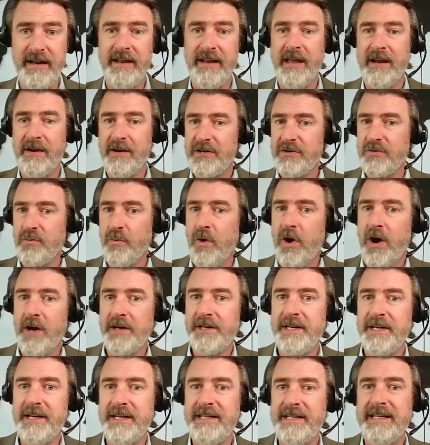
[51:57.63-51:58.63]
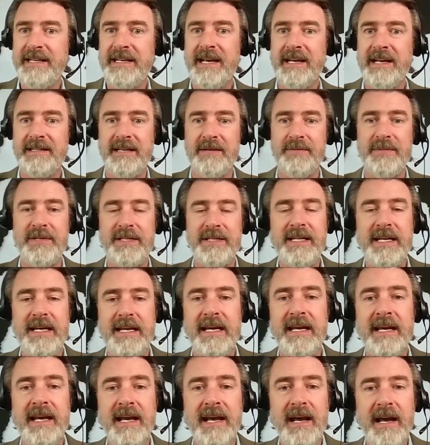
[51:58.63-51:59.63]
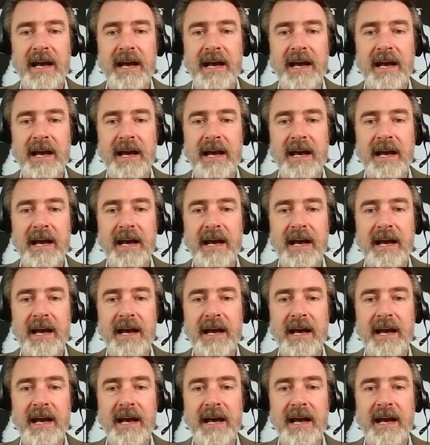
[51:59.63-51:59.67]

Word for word: and they just walk into T S M C,